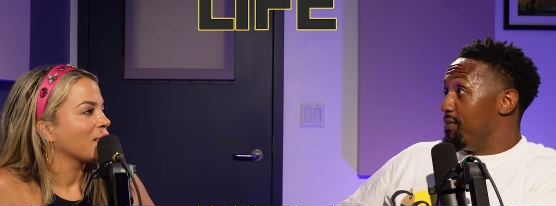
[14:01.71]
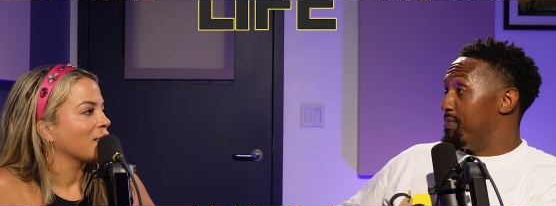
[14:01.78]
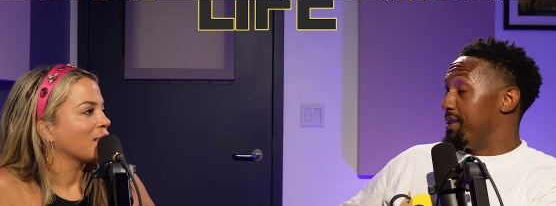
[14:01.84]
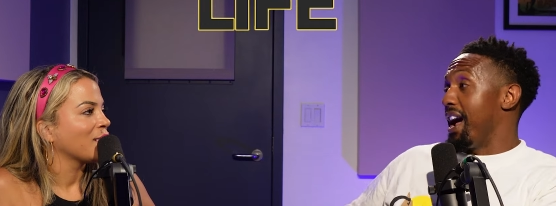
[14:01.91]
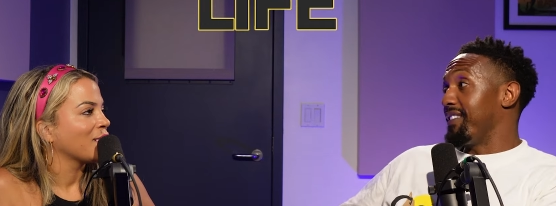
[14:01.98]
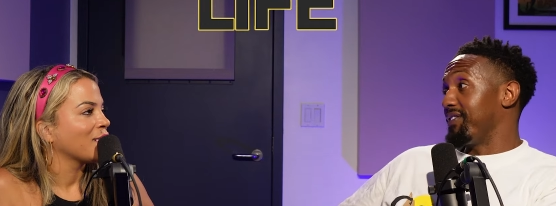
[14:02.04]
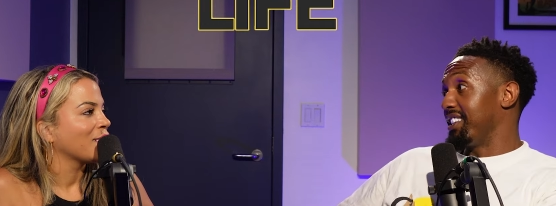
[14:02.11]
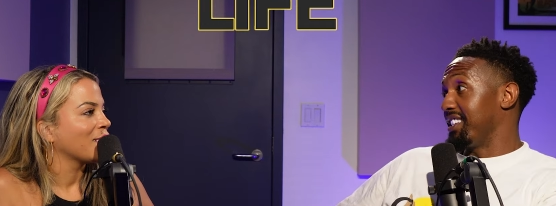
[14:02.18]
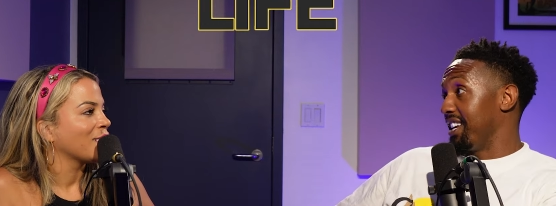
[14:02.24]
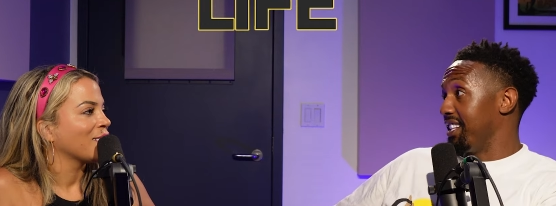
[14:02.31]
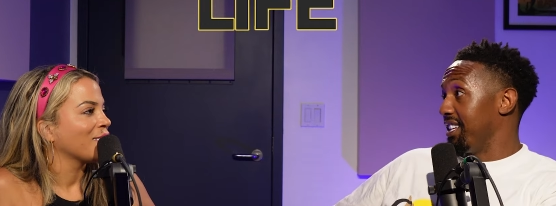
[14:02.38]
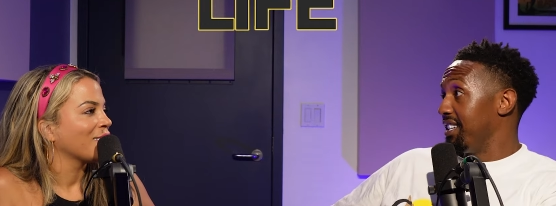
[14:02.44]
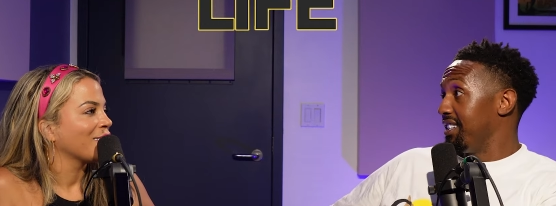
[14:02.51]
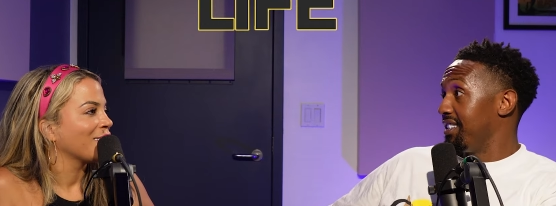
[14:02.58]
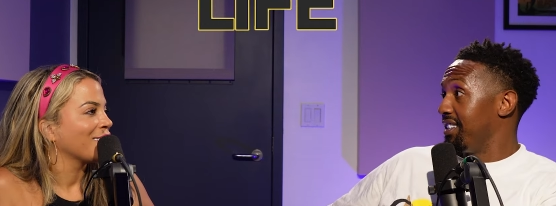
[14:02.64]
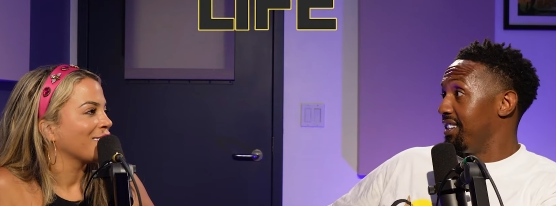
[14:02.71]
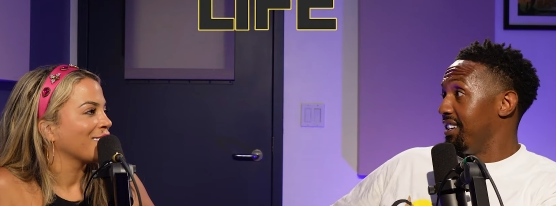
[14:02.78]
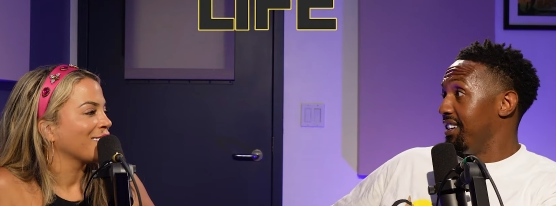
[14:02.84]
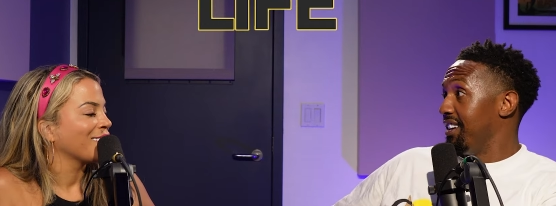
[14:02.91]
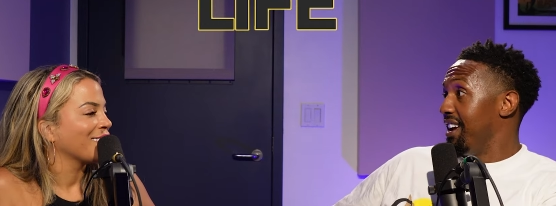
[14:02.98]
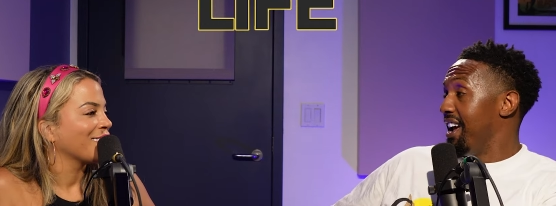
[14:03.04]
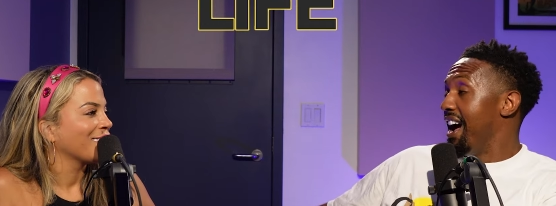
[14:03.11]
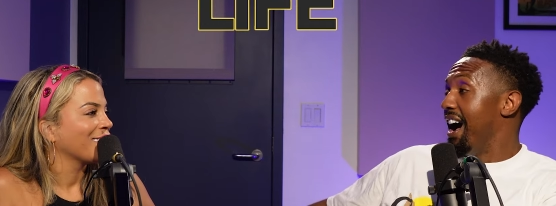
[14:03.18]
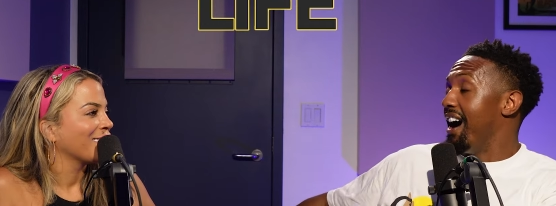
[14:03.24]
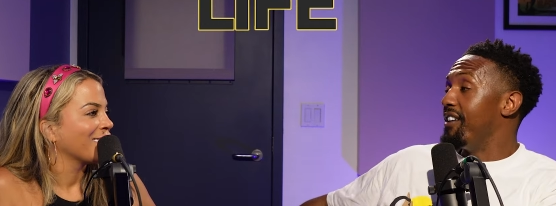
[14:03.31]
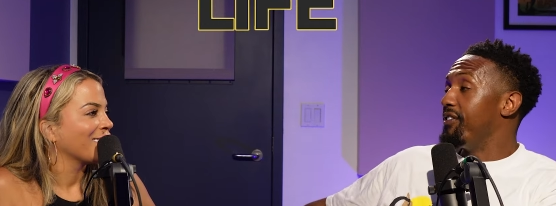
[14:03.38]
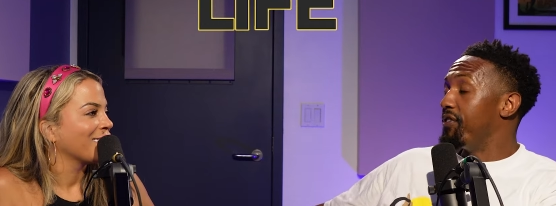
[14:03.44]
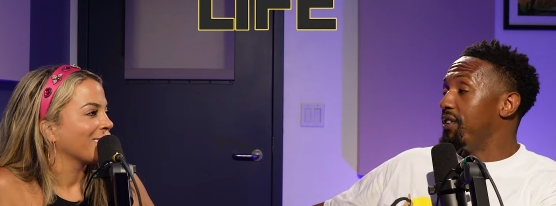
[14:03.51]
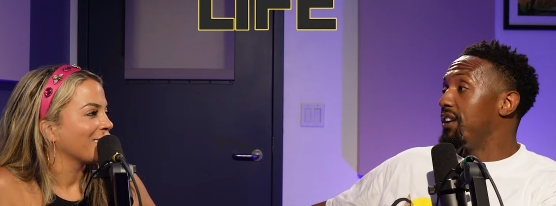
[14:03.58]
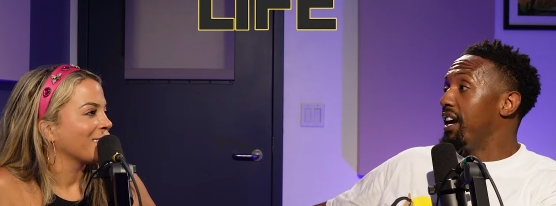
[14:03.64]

Speaker 1: but I have to say this: I feel